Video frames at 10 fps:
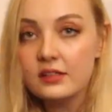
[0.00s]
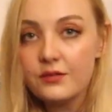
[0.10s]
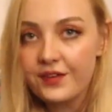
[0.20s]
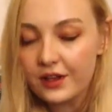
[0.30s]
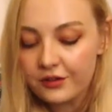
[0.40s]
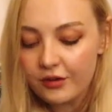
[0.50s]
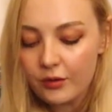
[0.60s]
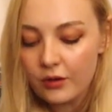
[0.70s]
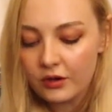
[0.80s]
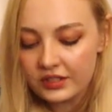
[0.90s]
a little
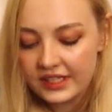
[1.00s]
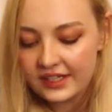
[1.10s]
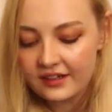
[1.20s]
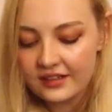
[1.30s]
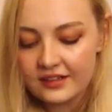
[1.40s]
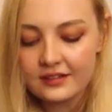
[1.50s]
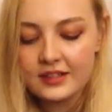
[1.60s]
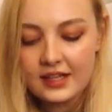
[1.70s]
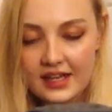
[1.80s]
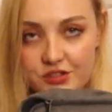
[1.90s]
Velcro on here that
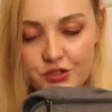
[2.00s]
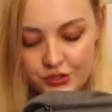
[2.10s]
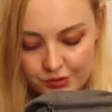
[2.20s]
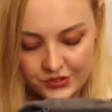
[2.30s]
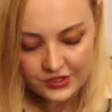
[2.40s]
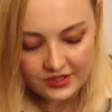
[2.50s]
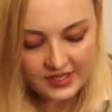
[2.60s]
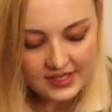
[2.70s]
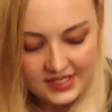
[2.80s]
has shoes on it,